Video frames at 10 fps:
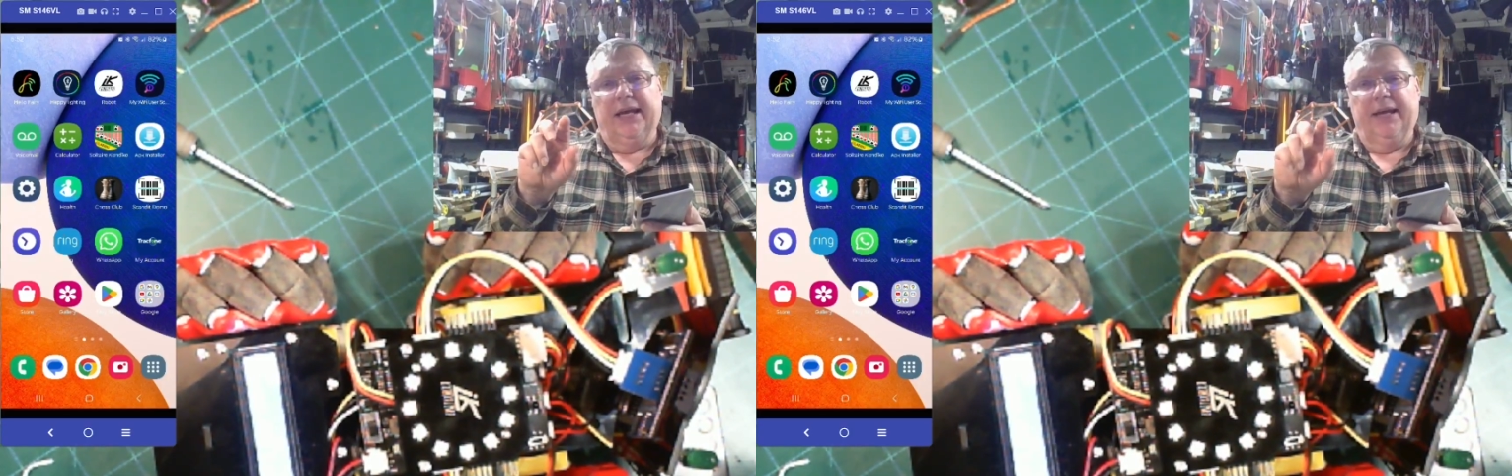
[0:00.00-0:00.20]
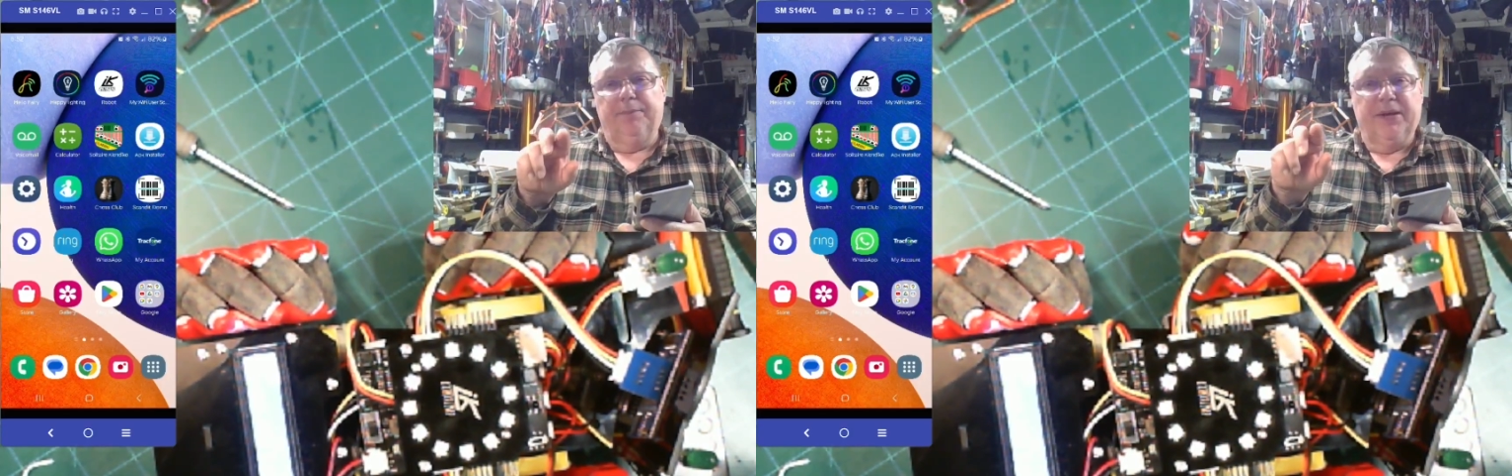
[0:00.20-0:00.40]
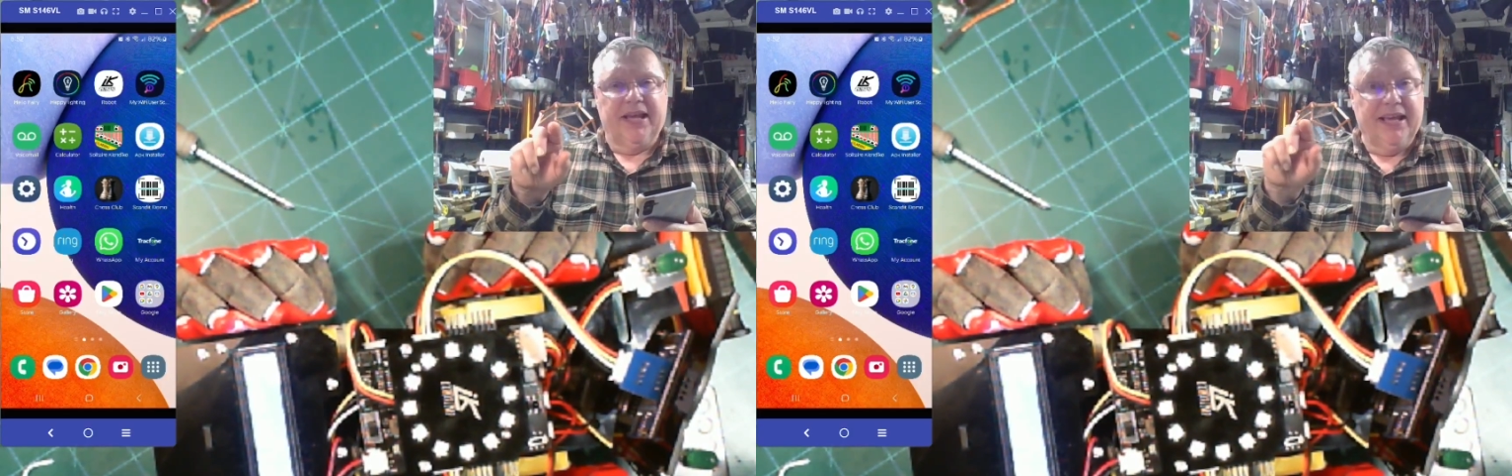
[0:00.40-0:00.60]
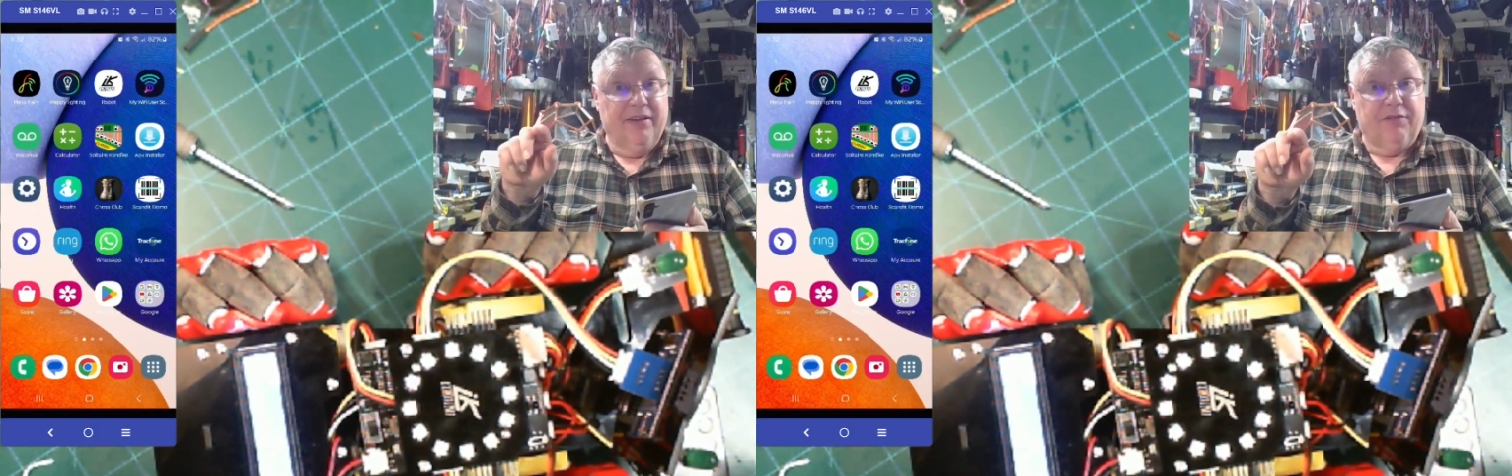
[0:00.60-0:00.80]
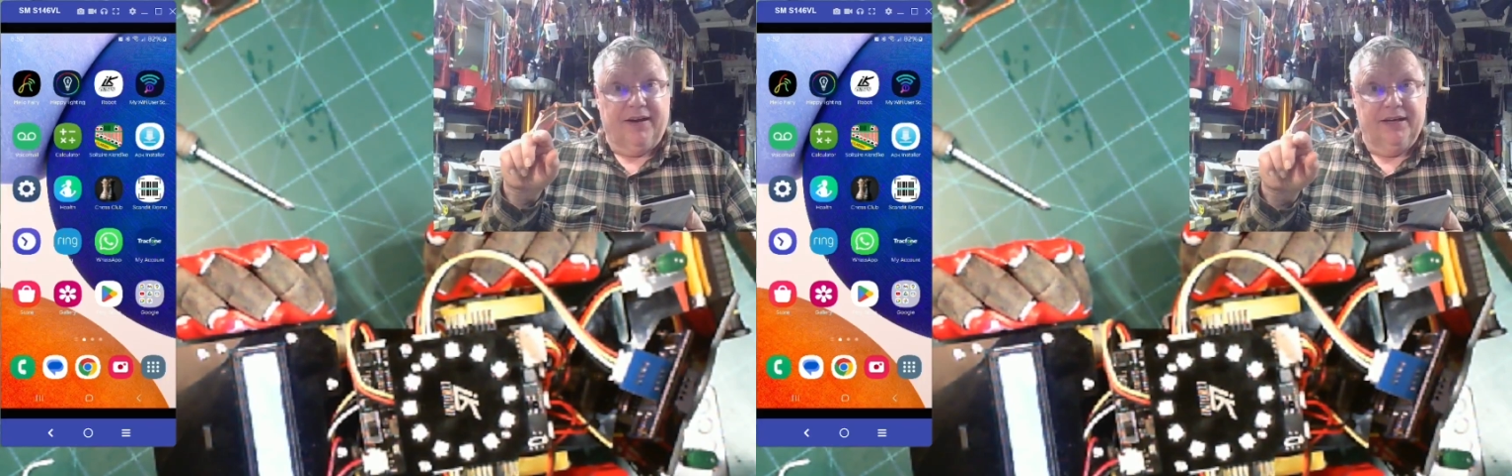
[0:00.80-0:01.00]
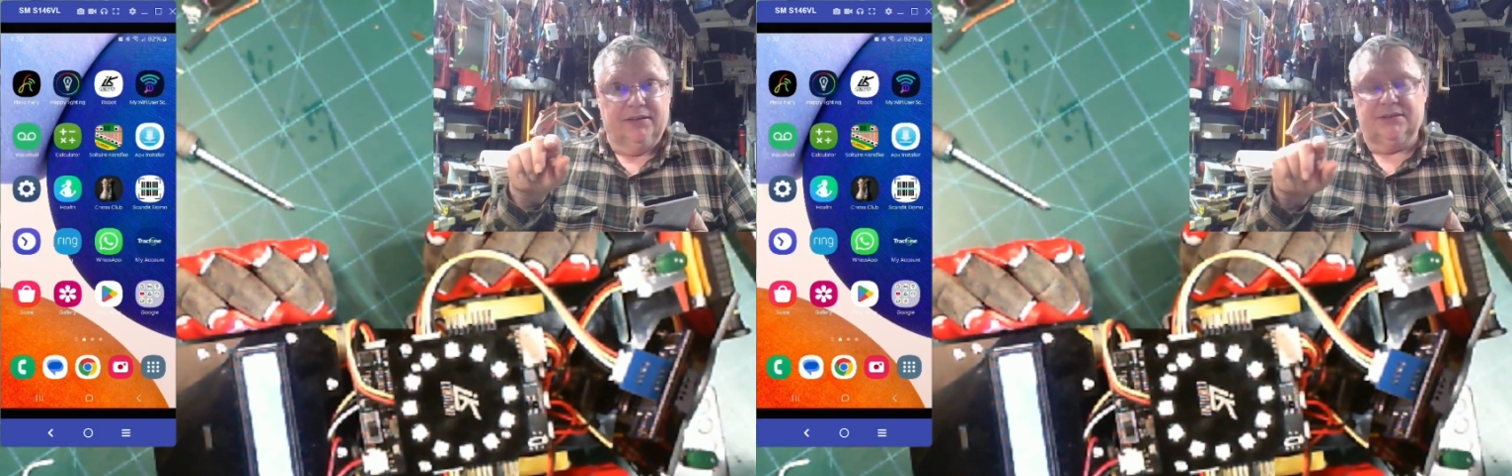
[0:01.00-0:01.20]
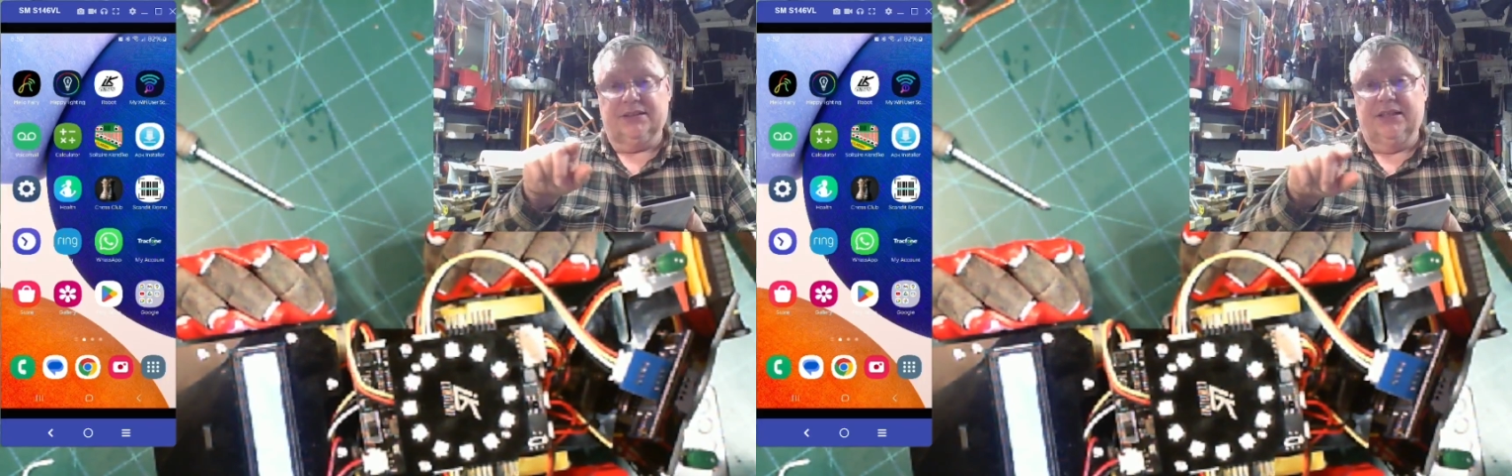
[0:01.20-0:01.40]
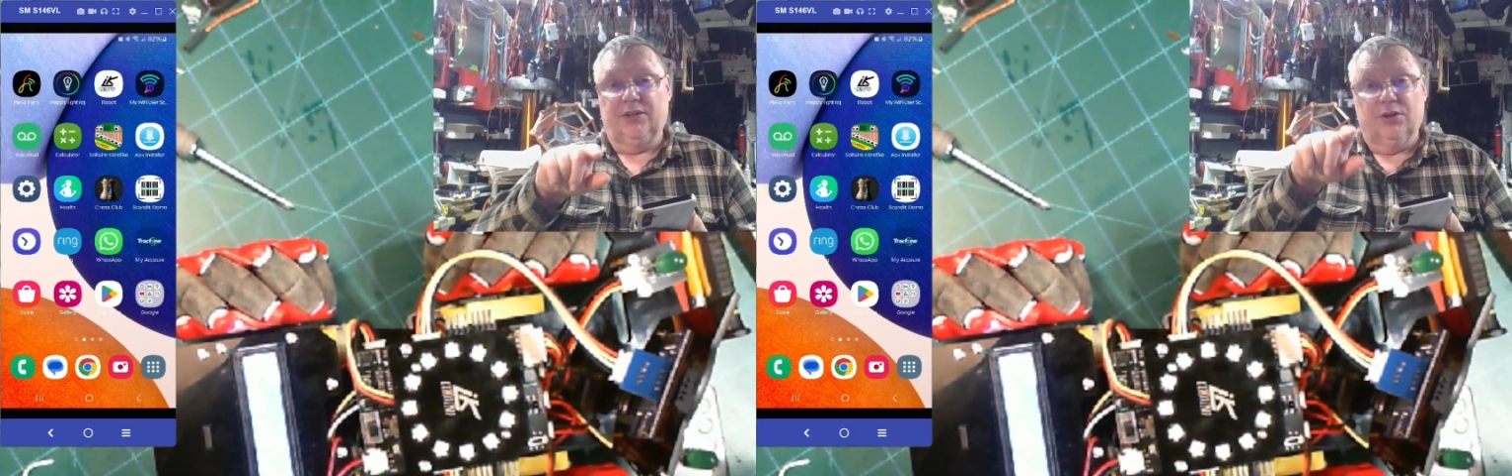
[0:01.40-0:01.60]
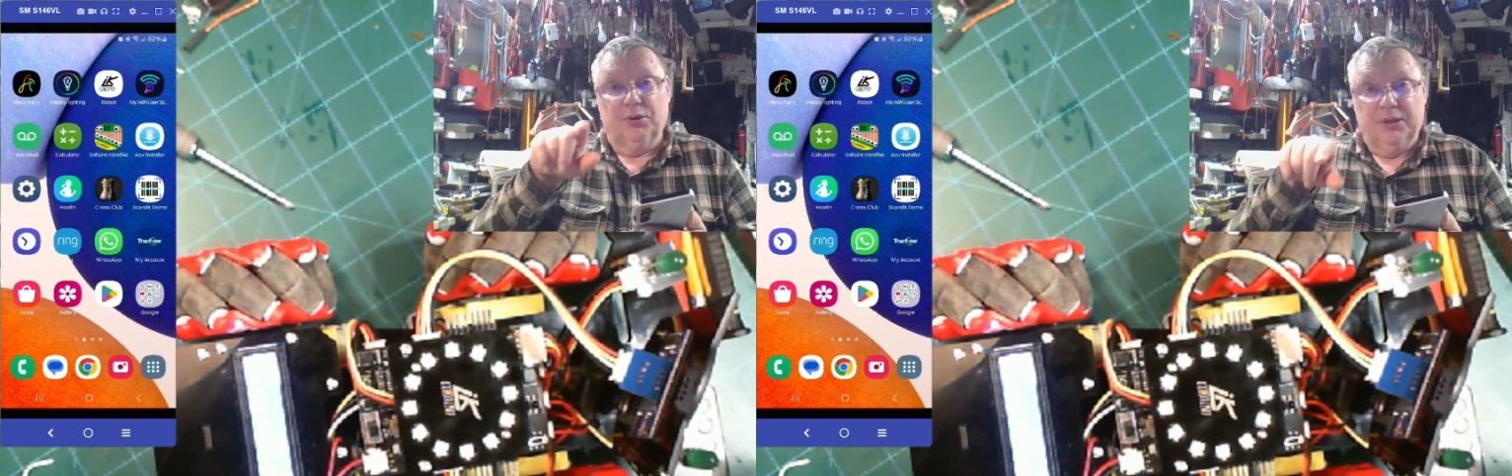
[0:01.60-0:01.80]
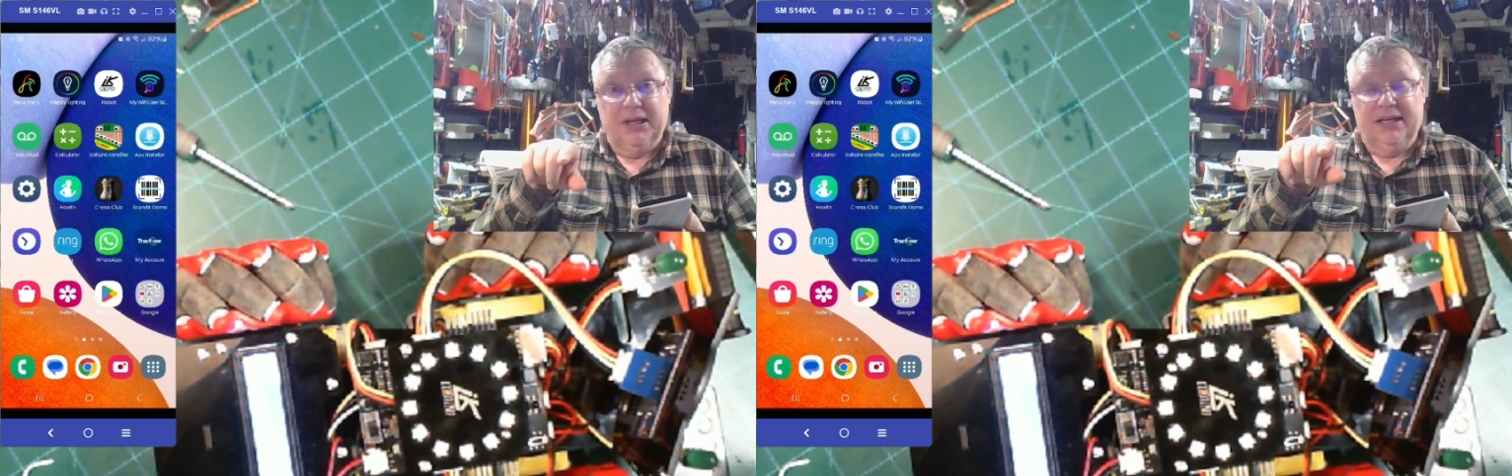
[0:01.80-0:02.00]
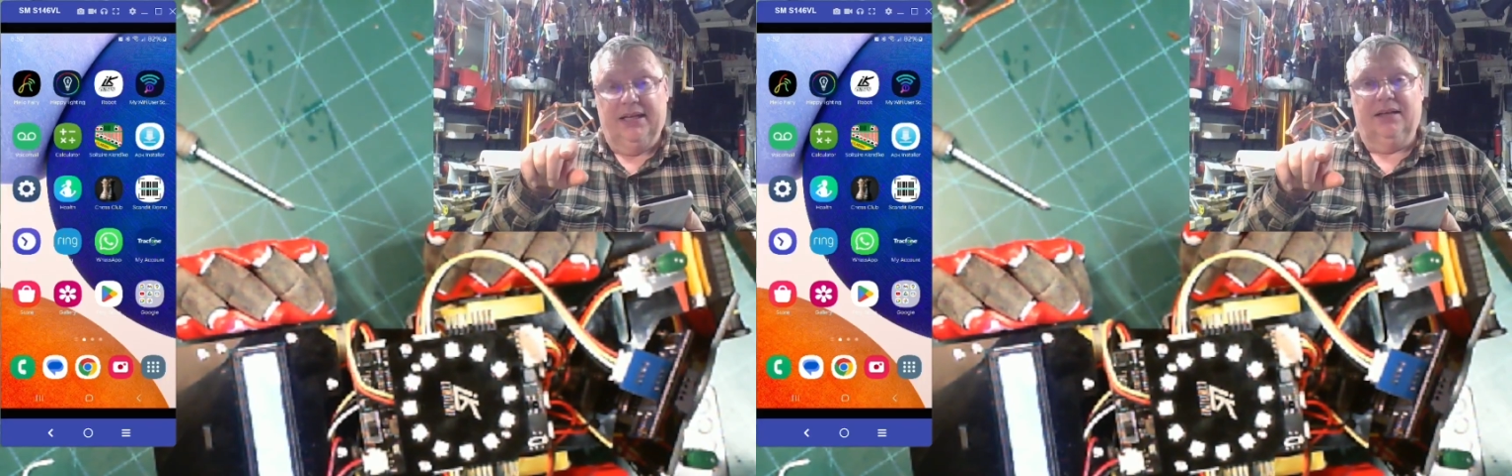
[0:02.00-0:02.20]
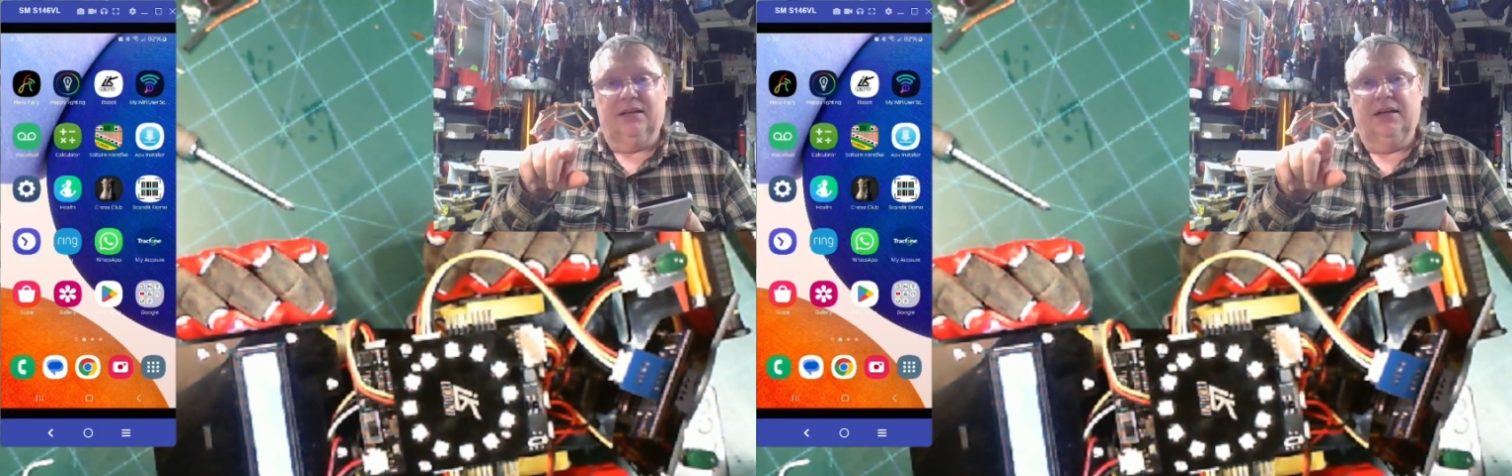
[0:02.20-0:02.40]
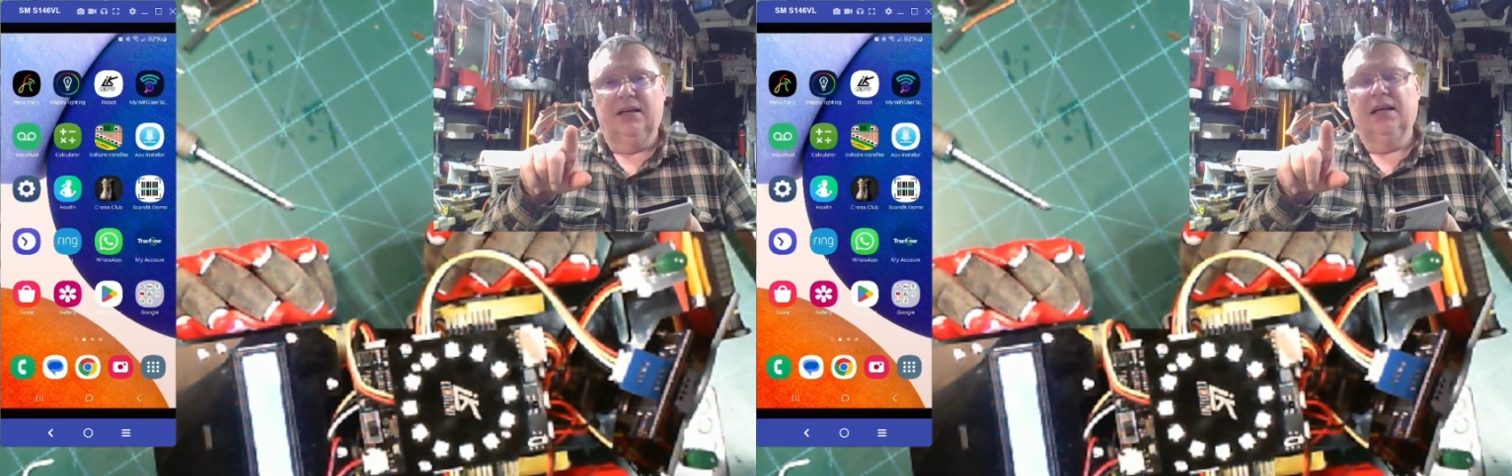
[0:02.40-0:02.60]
APK files, and you go in there